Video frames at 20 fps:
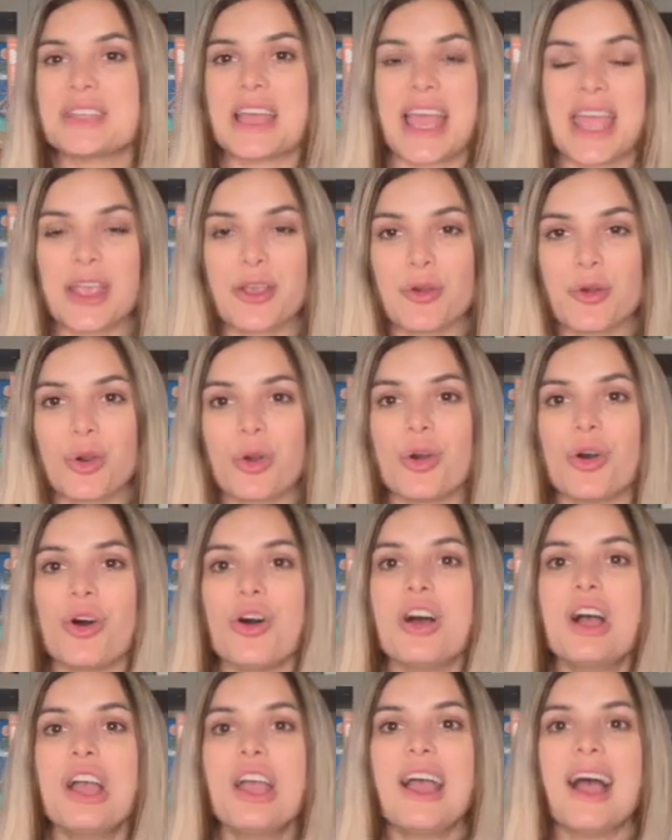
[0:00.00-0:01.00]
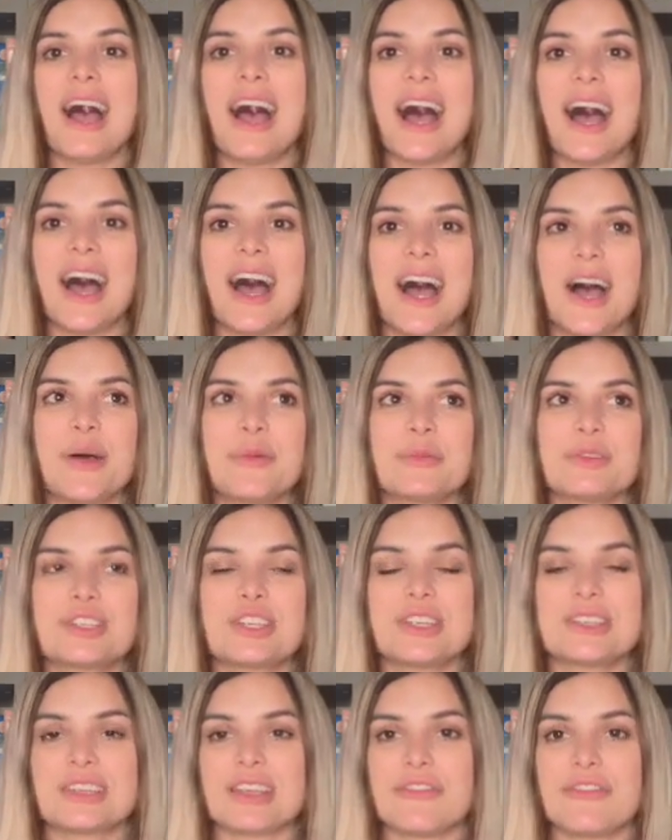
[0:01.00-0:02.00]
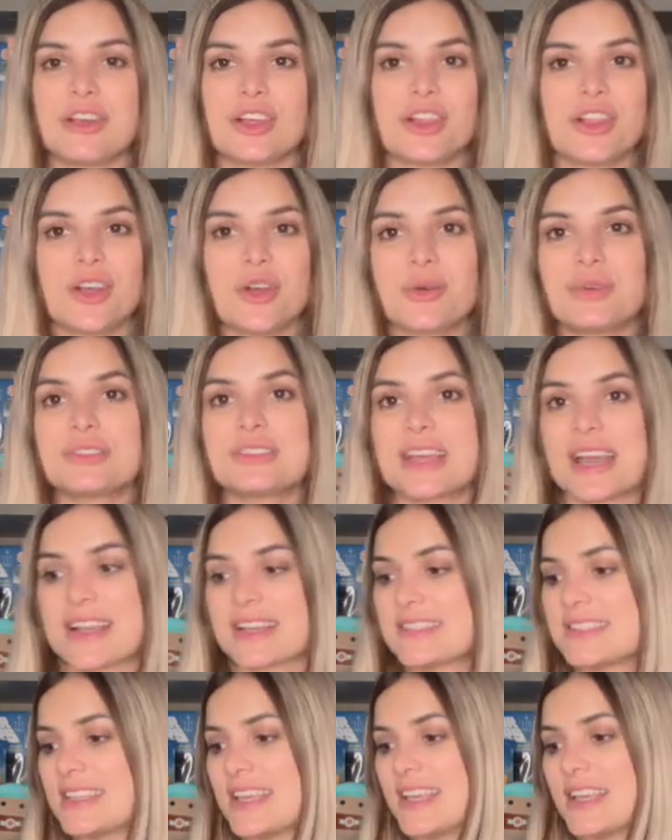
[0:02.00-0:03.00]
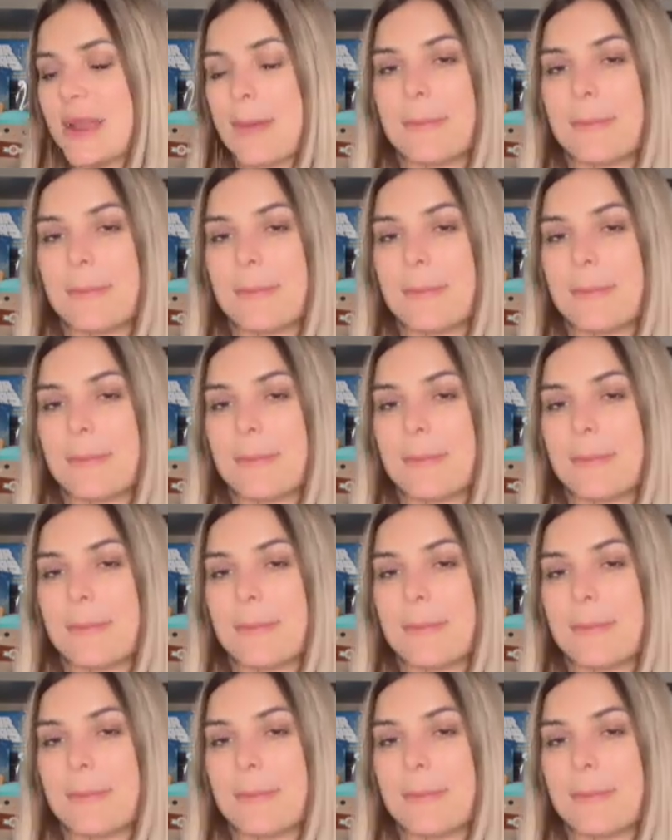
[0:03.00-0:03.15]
Hey girl. She's a fellow Texan